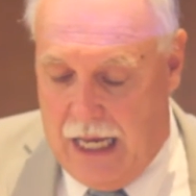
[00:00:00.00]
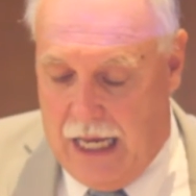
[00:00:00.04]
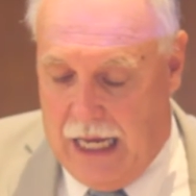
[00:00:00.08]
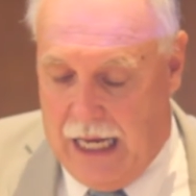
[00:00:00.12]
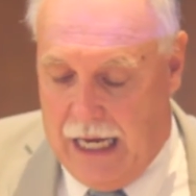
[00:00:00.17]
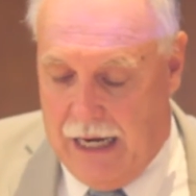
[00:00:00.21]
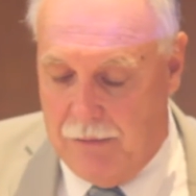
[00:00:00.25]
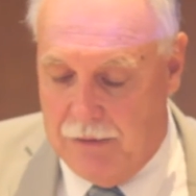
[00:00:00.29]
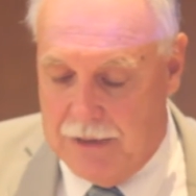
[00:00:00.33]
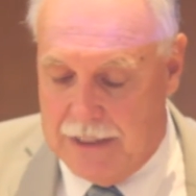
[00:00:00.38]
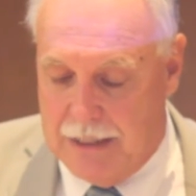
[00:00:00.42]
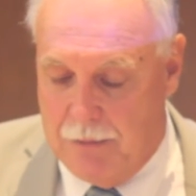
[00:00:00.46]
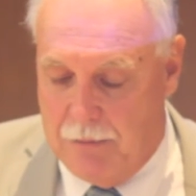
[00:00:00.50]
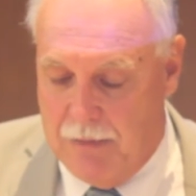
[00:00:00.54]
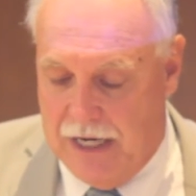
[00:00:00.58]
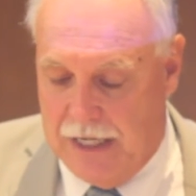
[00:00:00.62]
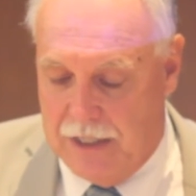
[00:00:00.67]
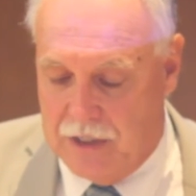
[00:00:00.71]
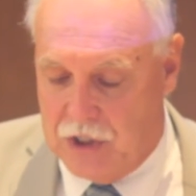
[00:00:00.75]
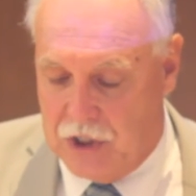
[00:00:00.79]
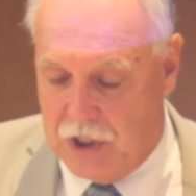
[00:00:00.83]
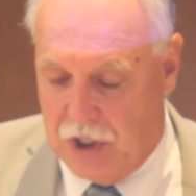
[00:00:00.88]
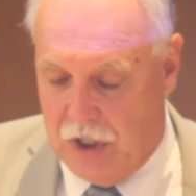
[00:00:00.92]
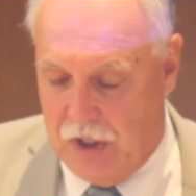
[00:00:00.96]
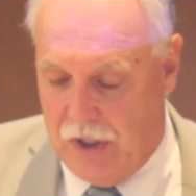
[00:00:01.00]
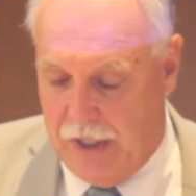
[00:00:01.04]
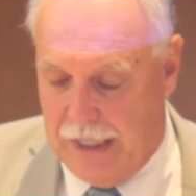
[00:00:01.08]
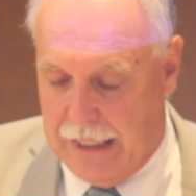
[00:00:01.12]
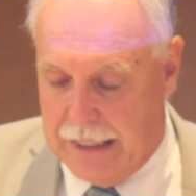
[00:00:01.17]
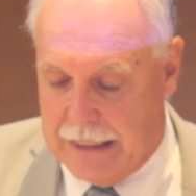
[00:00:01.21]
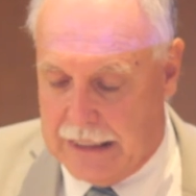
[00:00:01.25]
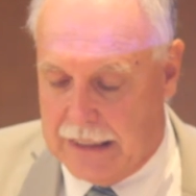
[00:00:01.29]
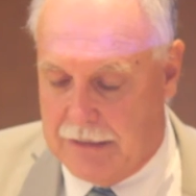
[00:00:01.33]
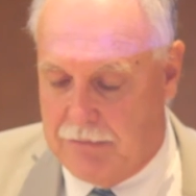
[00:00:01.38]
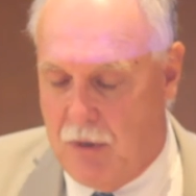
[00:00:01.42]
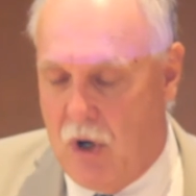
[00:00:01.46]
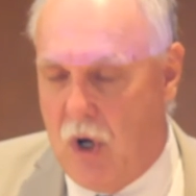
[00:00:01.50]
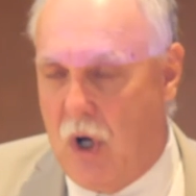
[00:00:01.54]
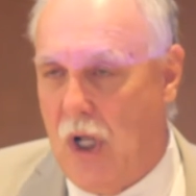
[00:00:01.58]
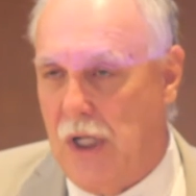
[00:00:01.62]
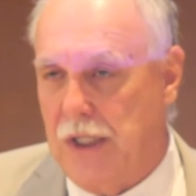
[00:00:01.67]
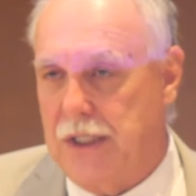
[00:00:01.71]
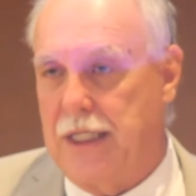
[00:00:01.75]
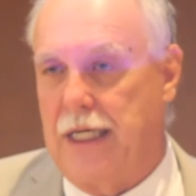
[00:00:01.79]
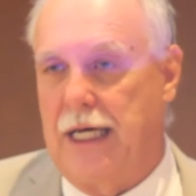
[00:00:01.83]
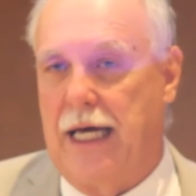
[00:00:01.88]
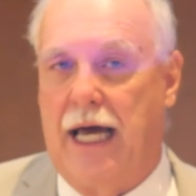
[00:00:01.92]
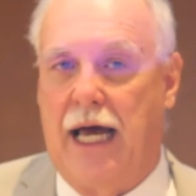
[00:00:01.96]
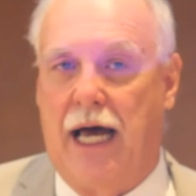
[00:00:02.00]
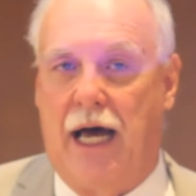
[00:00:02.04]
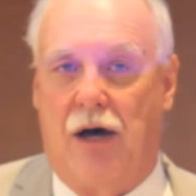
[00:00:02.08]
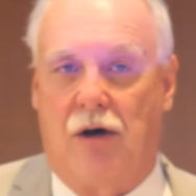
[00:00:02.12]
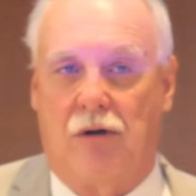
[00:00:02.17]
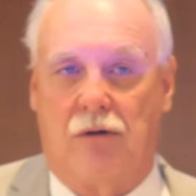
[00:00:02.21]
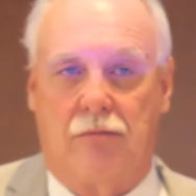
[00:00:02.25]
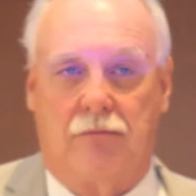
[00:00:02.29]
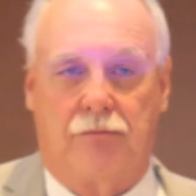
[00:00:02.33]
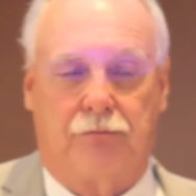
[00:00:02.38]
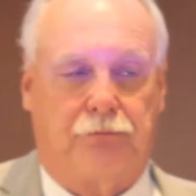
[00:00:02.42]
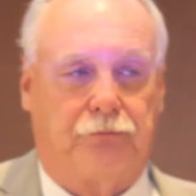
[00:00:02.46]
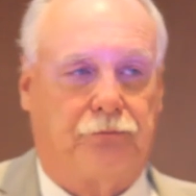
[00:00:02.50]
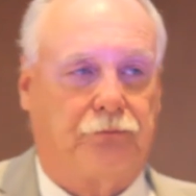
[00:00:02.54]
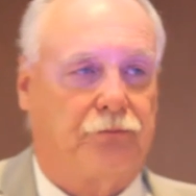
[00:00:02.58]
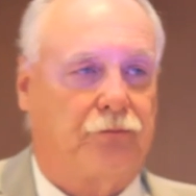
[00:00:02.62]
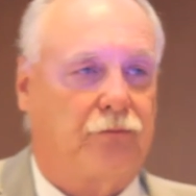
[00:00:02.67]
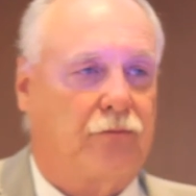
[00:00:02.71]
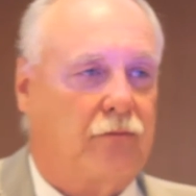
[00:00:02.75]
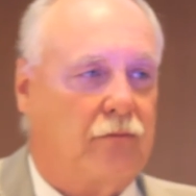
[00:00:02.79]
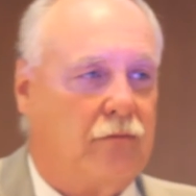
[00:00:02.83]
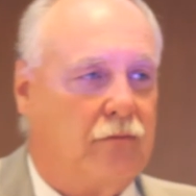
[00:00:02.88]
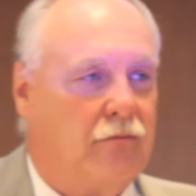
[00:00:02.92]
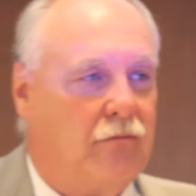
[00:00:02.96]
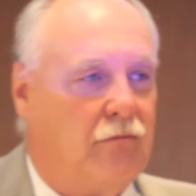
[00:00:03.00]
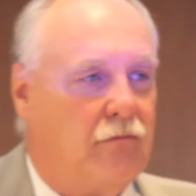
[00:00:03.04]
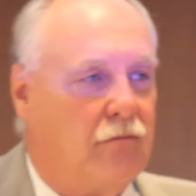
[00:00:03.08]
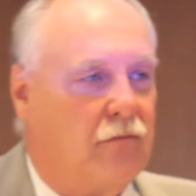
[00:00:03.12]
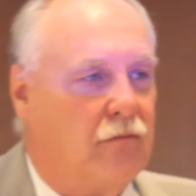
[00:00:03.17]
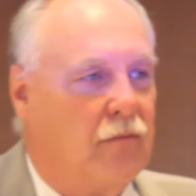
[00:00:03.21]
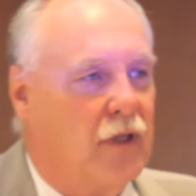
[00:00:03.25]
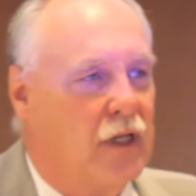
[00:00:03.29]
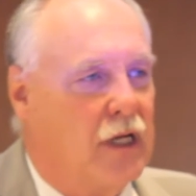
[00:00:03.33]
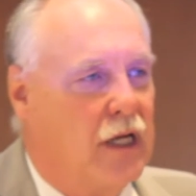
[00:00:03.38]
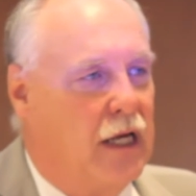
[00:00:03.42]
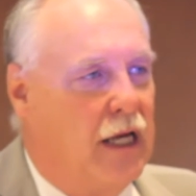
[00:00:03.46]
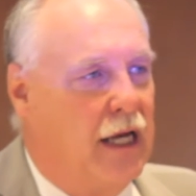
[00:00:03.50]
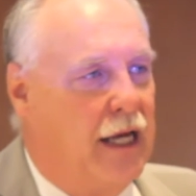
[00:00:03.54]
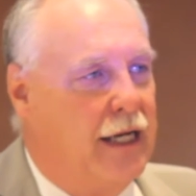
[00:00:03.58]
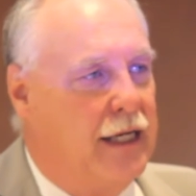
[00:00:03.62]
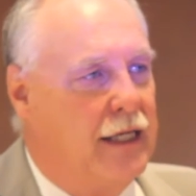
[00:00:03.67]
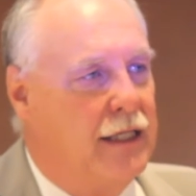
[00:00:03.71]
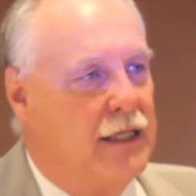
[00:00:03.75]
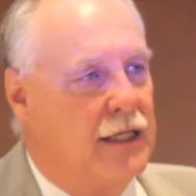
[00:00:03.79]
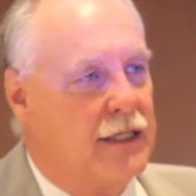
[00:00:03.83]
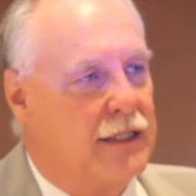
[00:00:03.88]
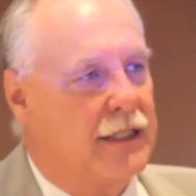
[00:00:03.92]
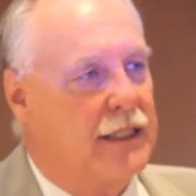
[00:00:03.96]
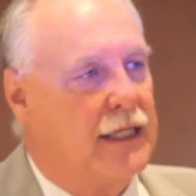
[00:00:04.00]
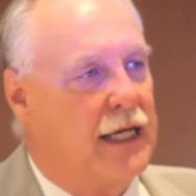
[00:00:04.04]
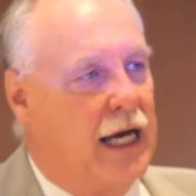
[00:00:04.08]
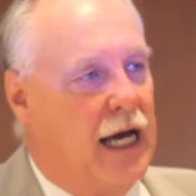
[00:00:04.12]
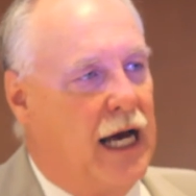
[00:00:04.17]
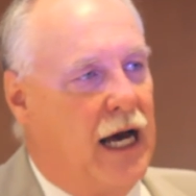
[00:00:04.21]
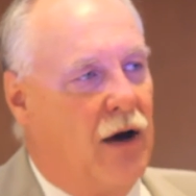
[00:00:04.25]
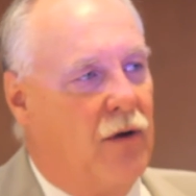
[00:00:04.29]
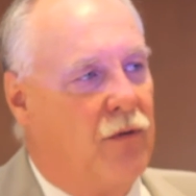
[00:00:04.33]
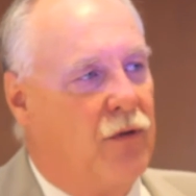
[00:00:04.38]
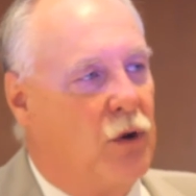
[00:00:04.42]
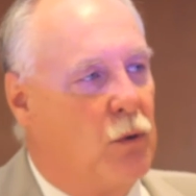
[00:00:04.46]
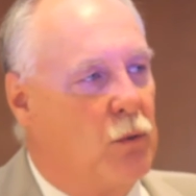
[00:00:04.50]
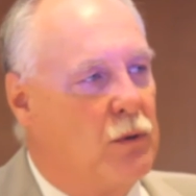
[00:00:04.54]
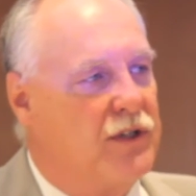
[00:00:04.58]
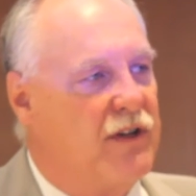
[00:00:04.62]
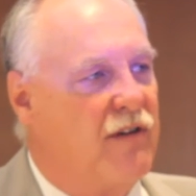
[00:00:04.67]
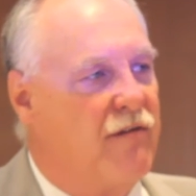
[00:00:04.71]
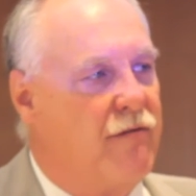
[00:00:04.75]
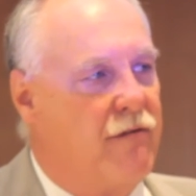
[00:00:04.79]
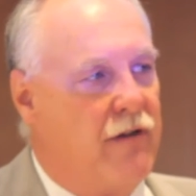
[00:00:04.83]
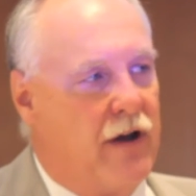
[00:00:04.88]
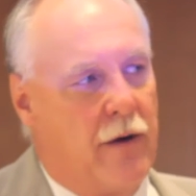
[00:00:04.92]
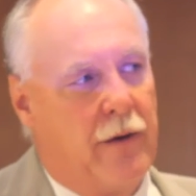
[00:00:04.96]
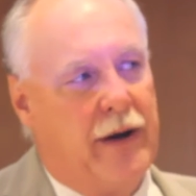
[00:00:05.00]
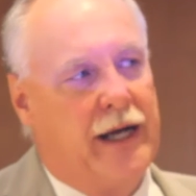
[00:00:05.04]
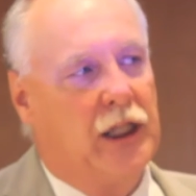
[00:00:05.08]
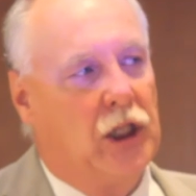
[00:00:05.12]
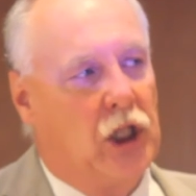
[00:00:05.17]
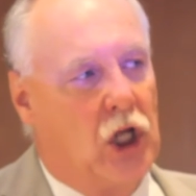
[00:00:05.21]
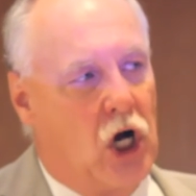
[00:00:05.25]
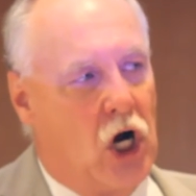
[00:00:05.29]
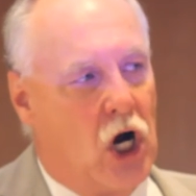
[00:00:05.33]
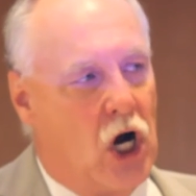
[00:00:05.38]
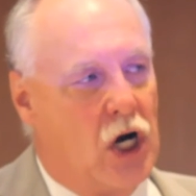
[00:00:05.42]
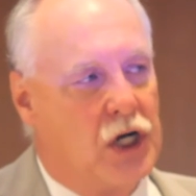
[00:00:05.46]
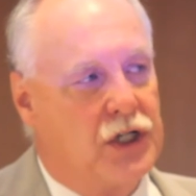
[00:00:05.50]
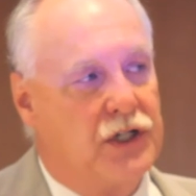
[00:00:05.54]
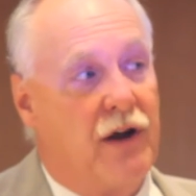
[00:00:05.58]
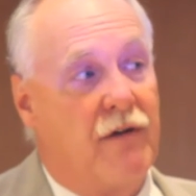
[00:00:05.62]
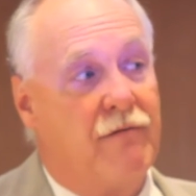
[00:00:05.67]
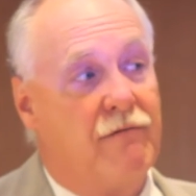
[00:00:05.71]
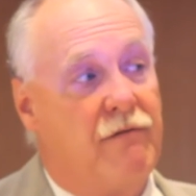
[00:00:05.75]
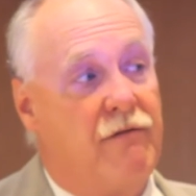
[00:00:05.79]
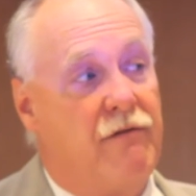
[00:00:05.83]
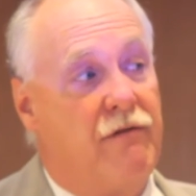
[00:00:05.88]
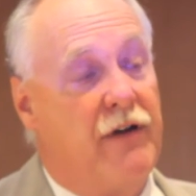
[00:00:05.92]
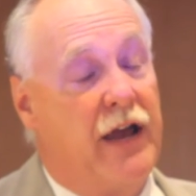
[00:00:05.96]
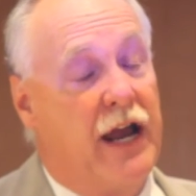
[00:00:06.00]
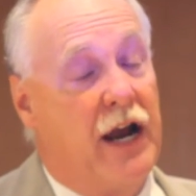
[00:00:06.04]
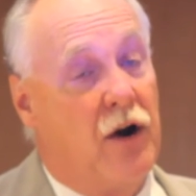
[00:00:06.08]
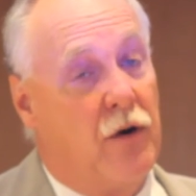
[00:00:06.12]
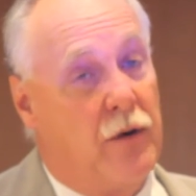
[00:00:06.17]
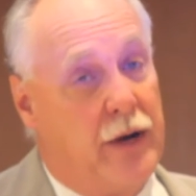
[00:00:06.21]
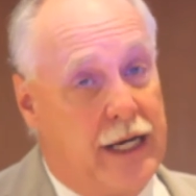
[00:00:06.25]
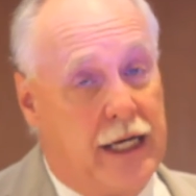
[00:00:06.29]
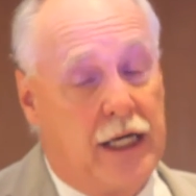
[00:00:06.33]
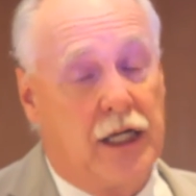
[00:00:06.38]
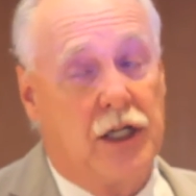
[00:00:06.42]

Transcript: I was the minister in a small town and in this town, there was a very large, very